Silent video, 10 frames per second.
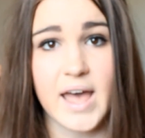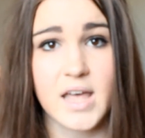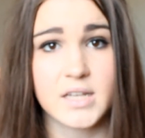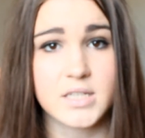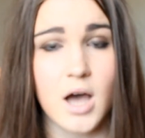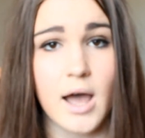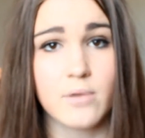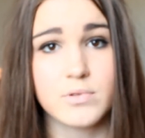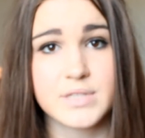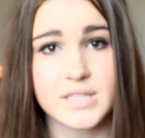and I
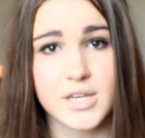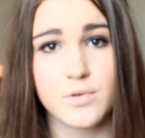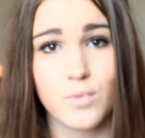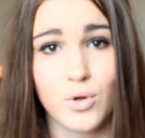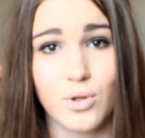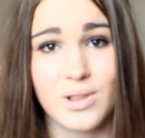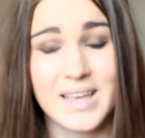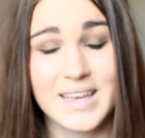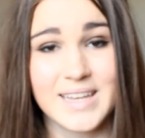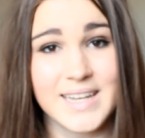will see you all
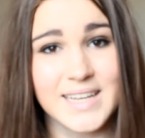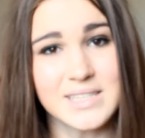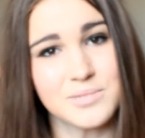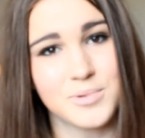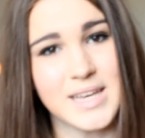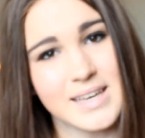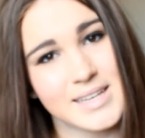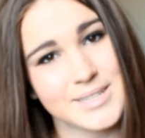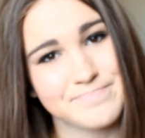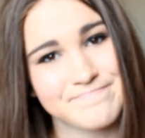next
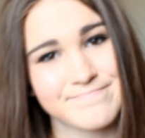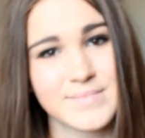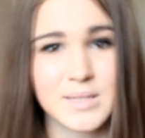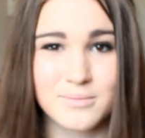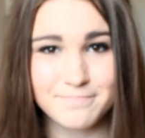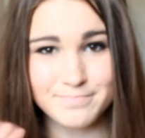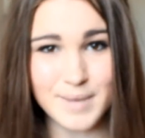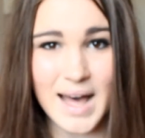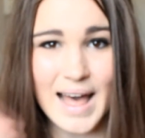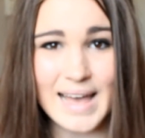week.
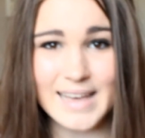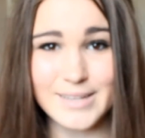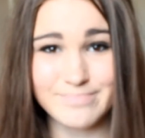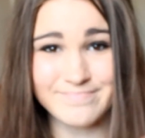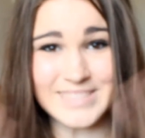Bye!